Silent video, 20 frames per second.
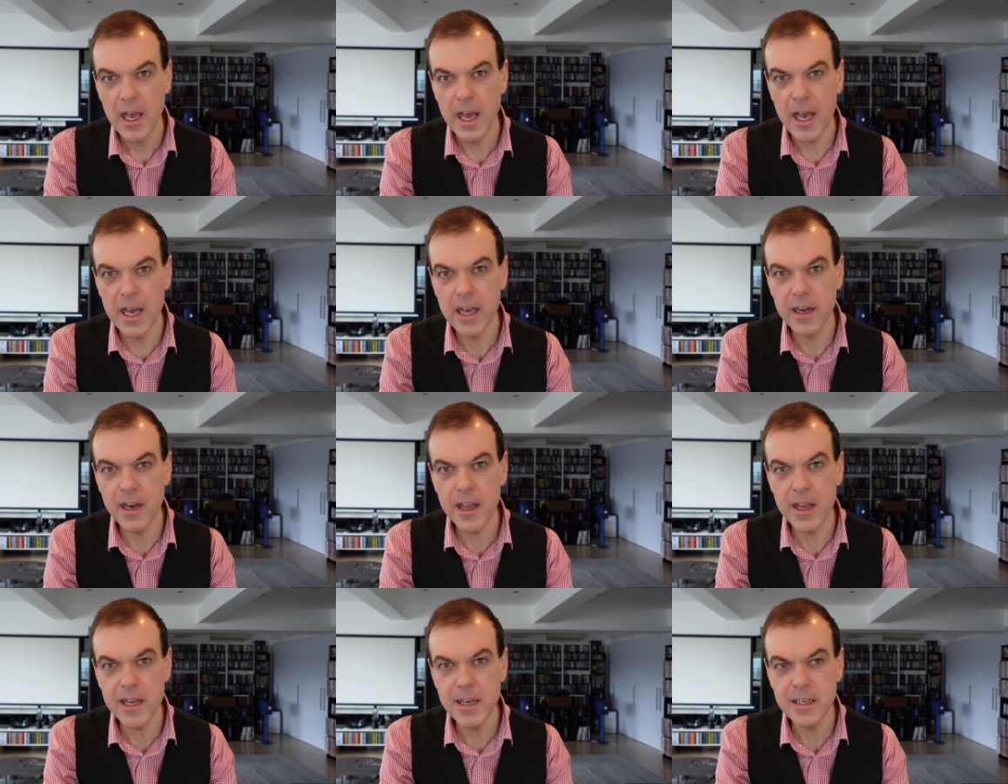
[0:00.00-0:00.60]

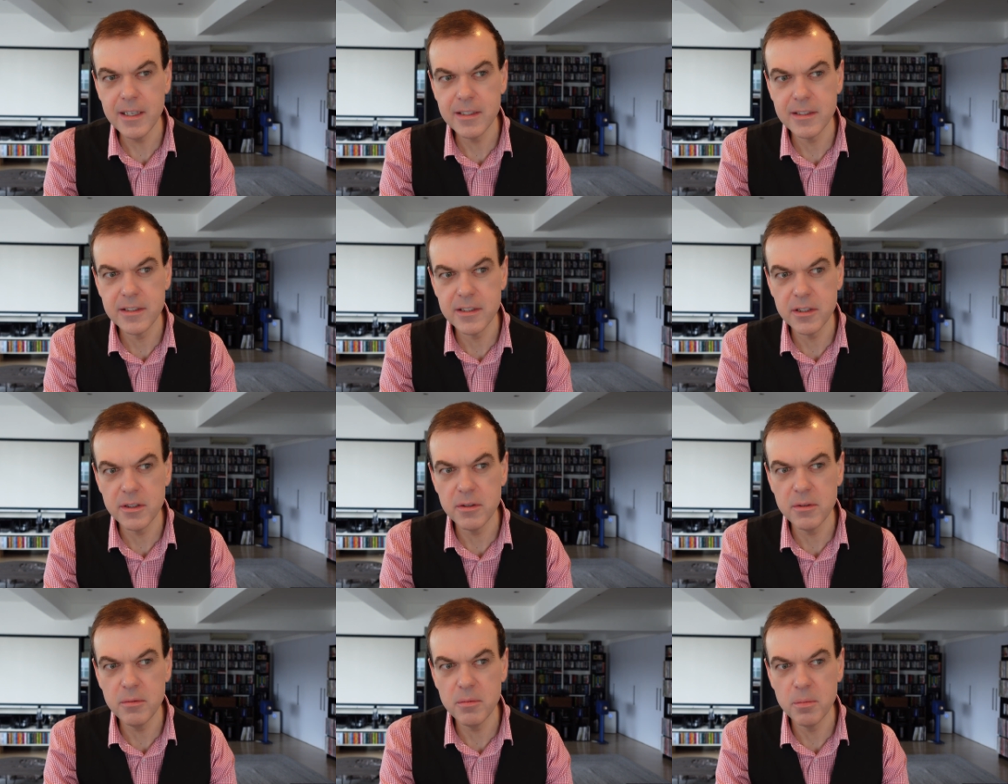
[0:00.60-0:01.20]
And I
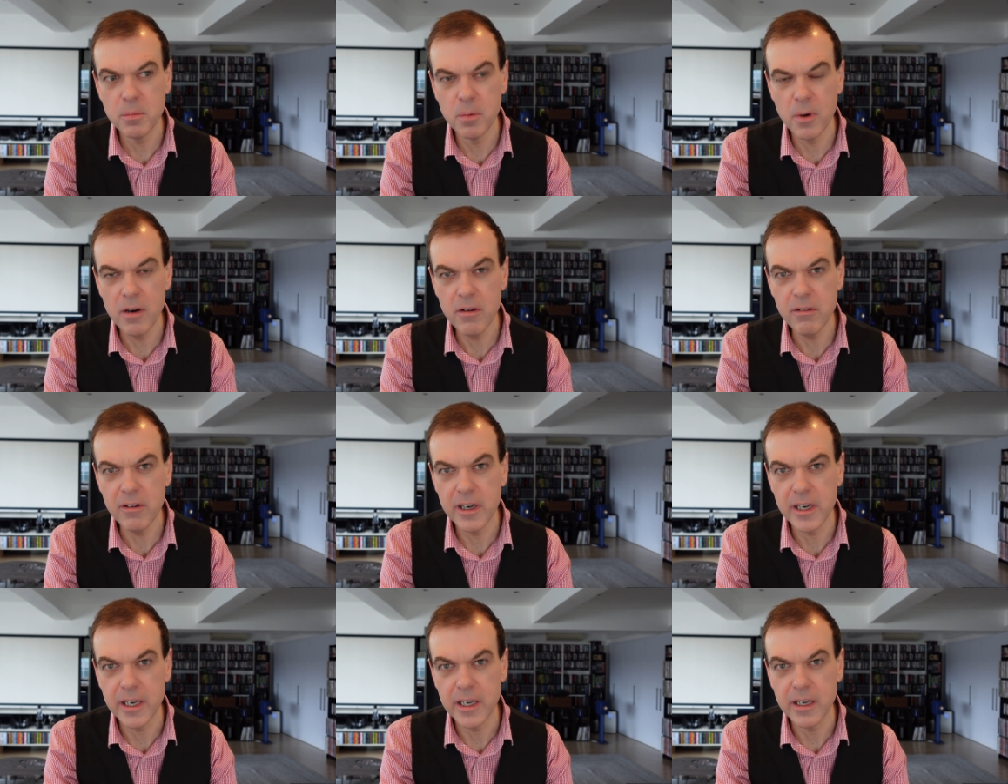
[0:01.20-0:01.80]
do
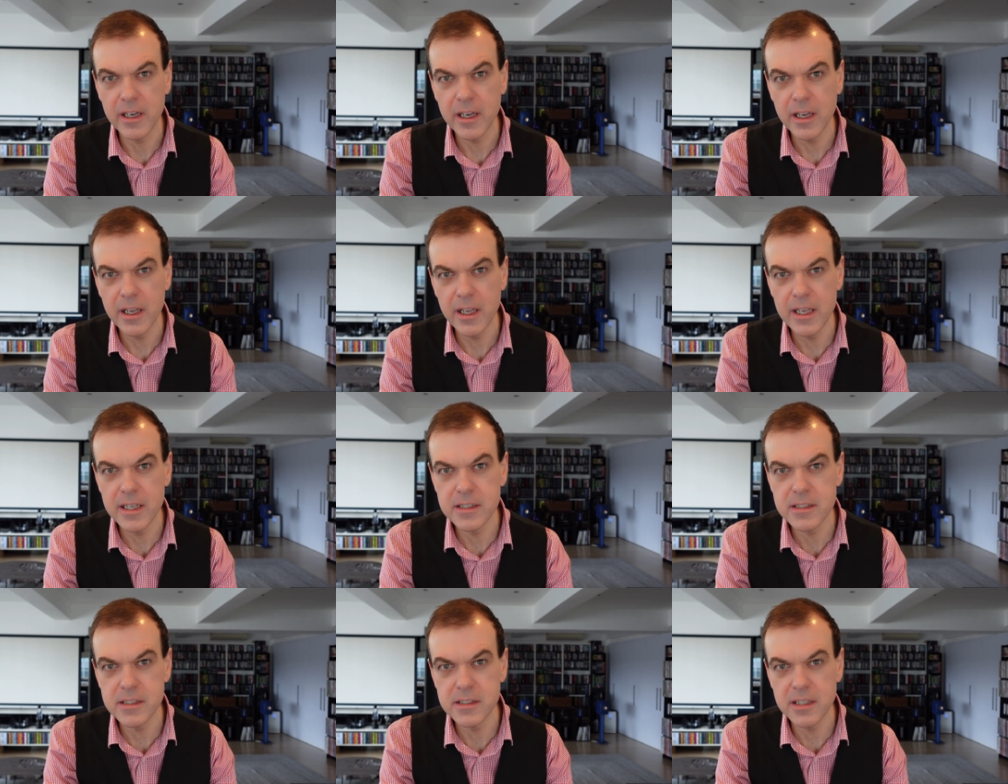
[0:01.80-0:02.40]
worry
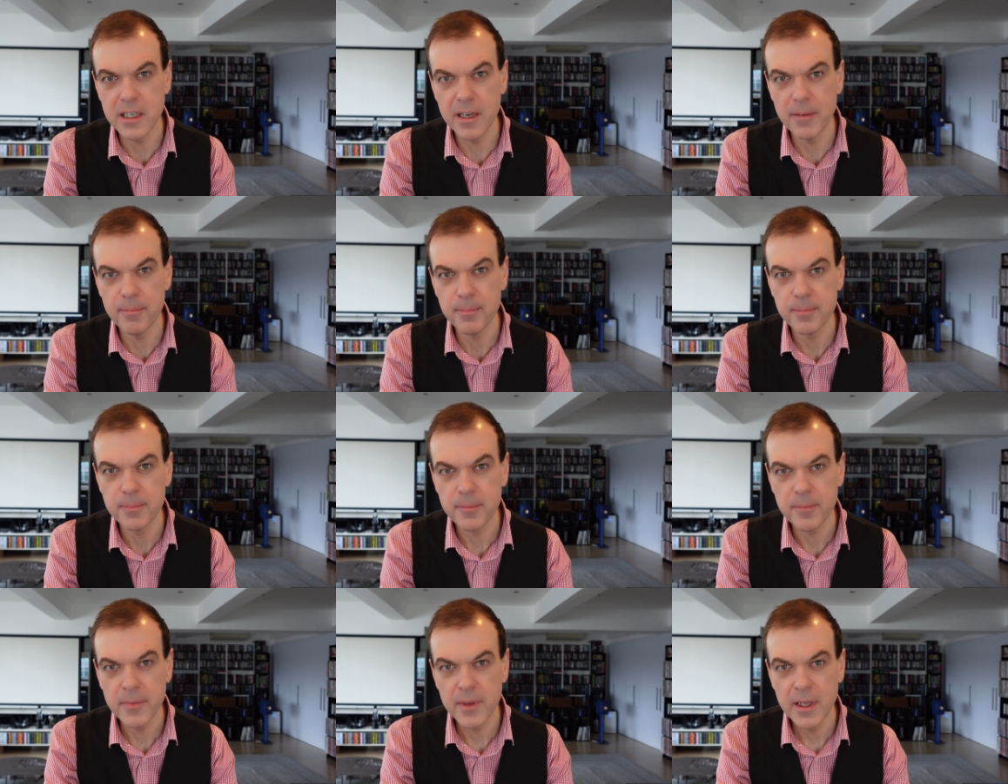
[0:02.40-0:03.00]
it's
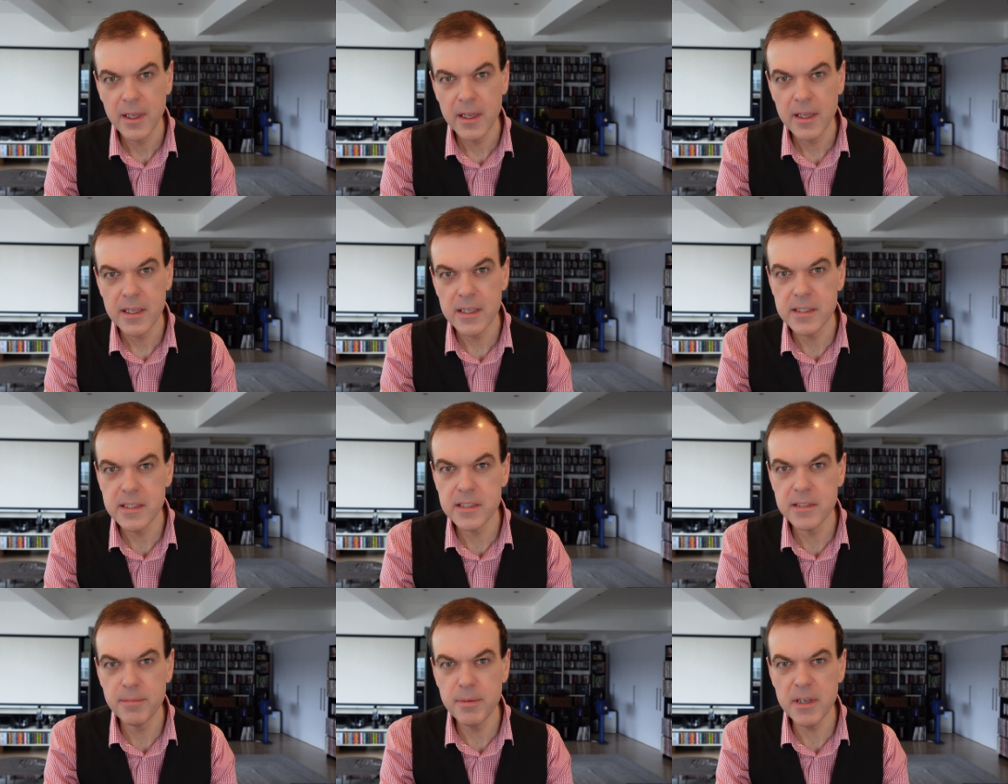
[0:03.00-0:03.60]
um,
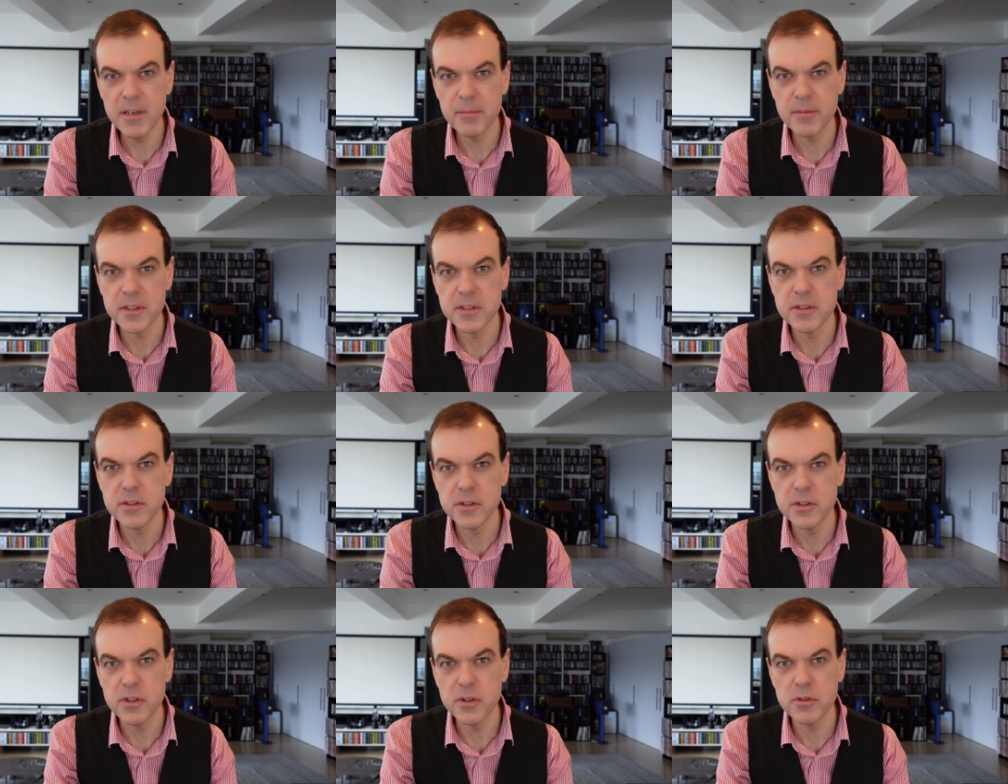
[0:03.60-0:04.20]
this is a bit of a
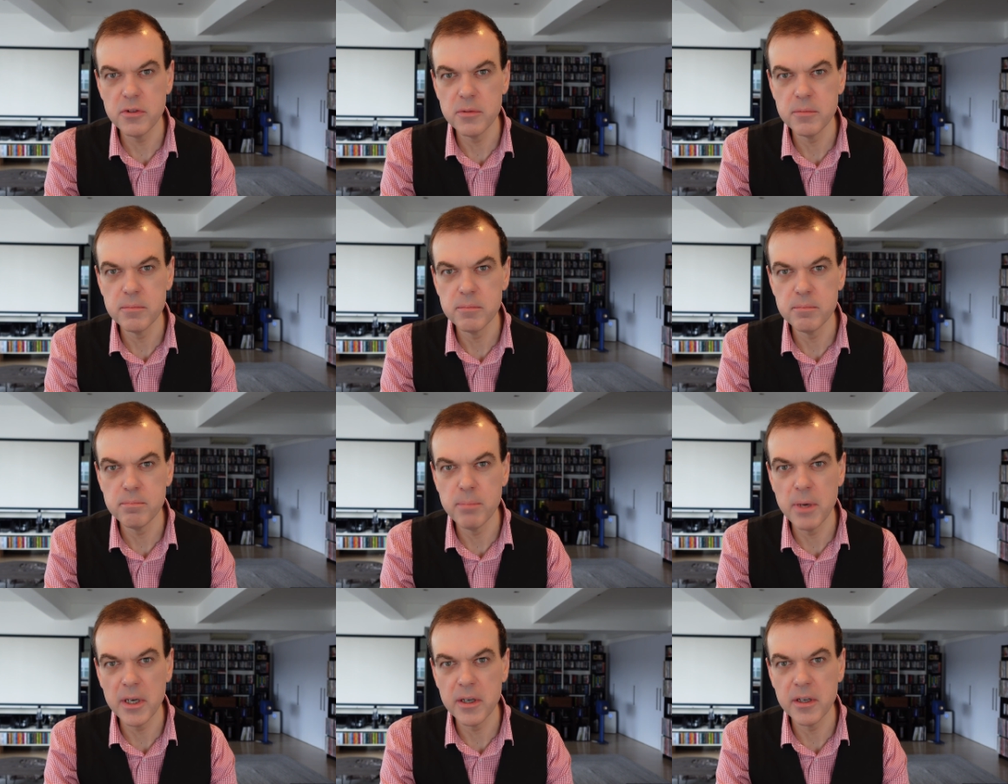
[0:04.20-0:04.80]

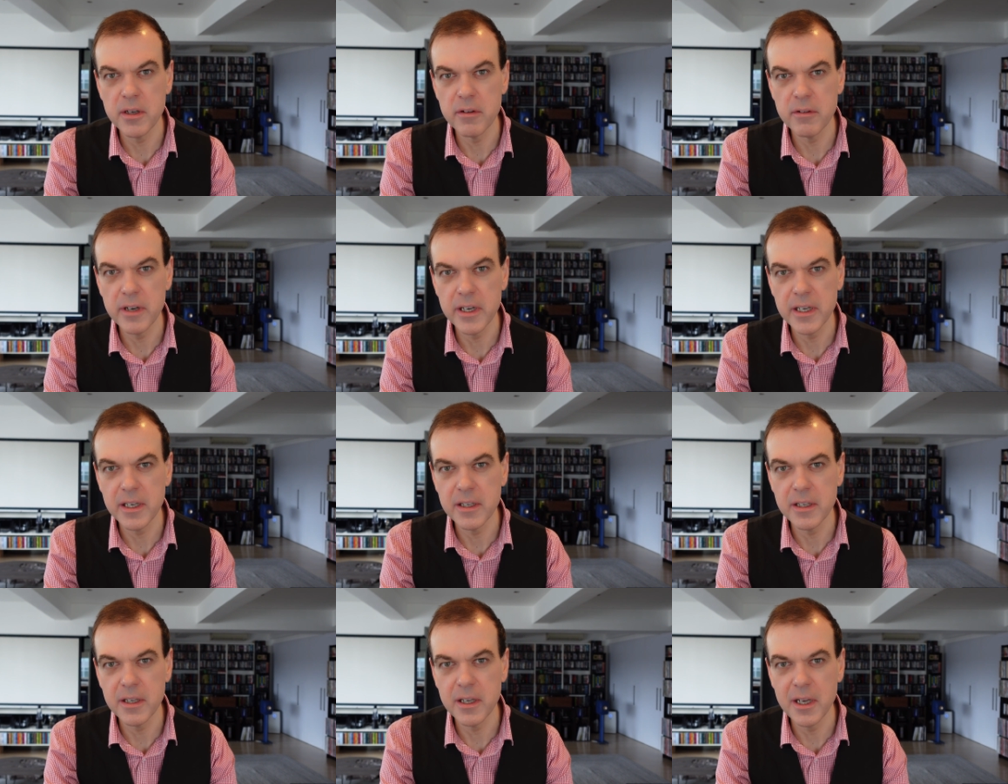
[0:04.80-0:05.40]
doom
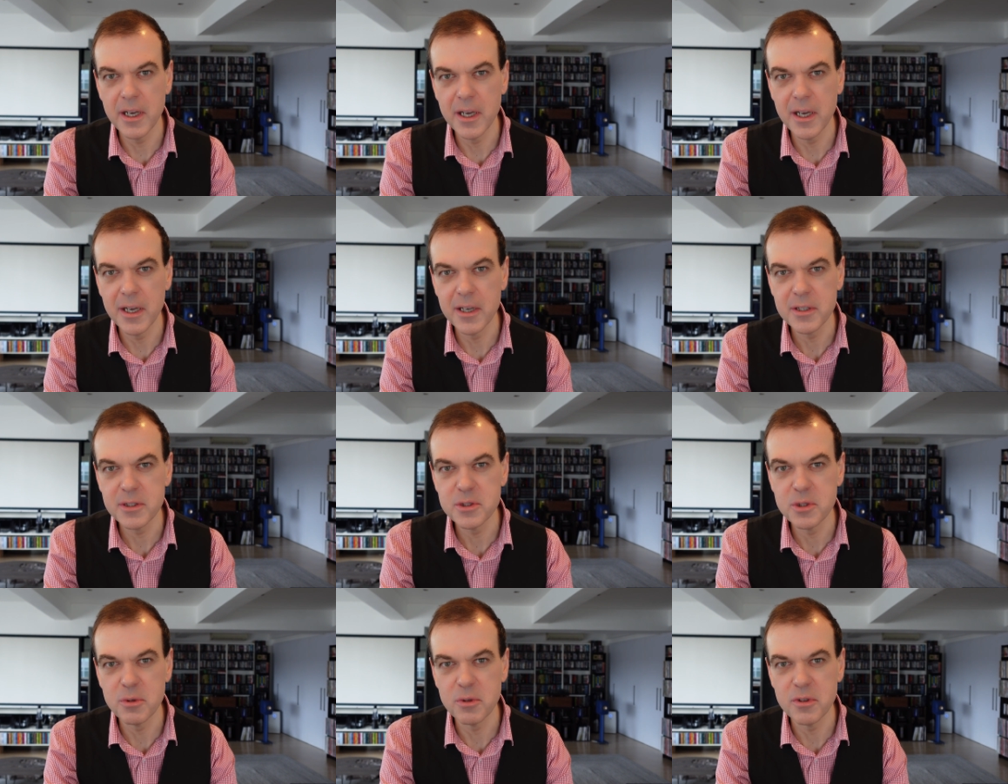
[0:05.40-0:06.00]
mongering uh,
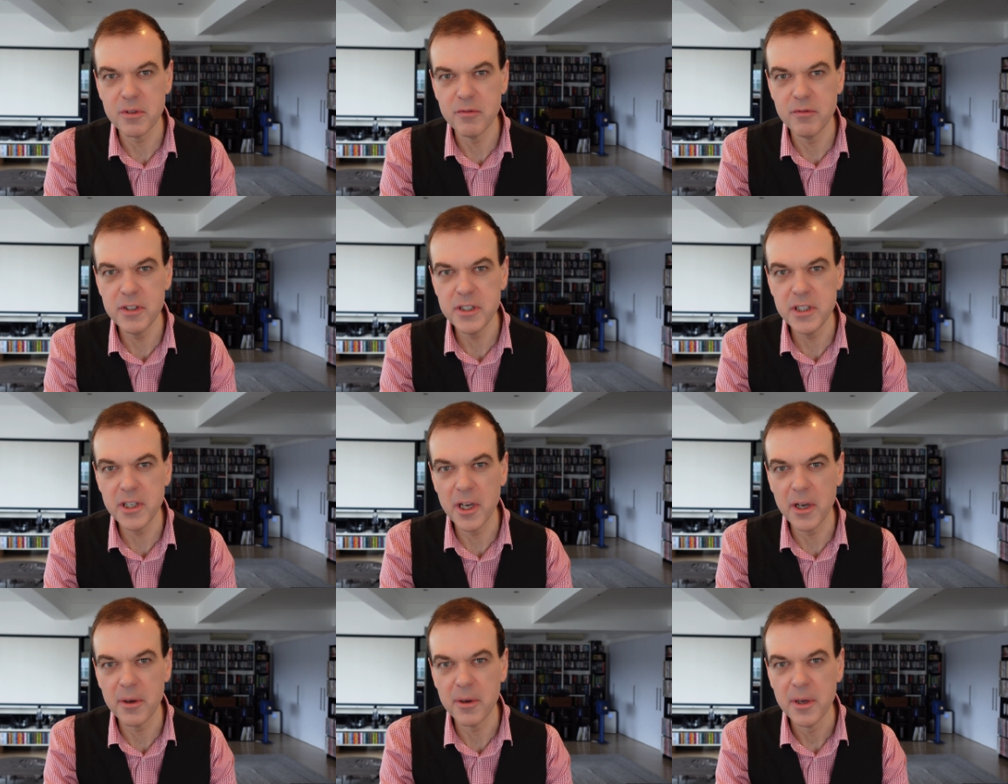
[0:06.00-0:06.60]
sort of
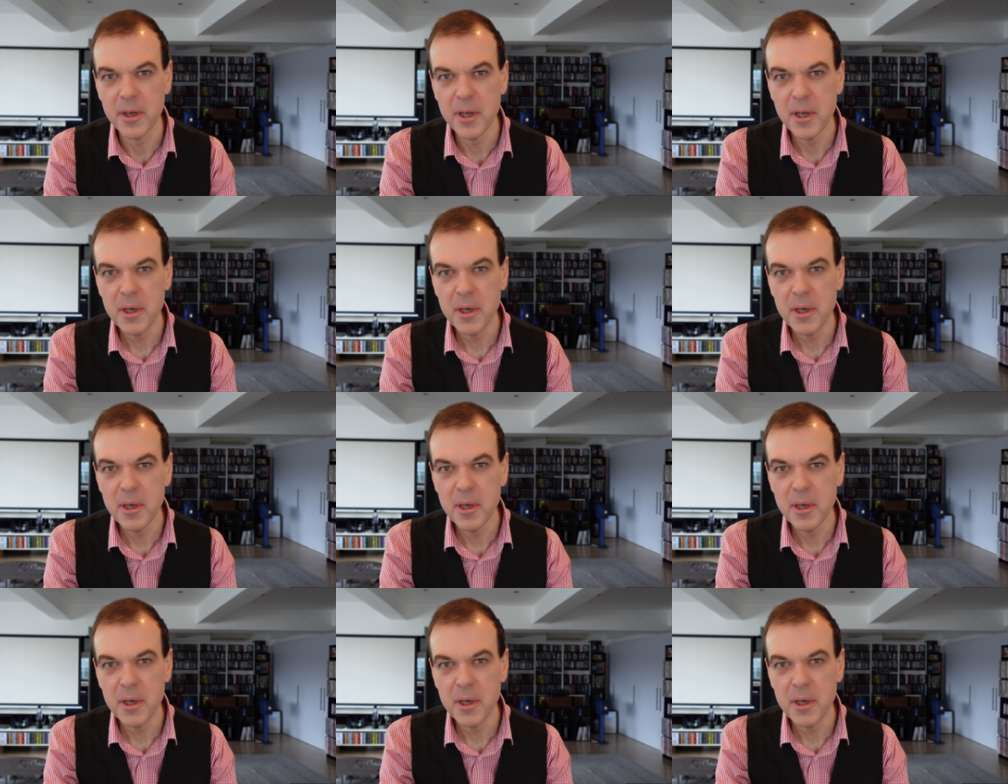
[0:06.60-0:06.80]
video.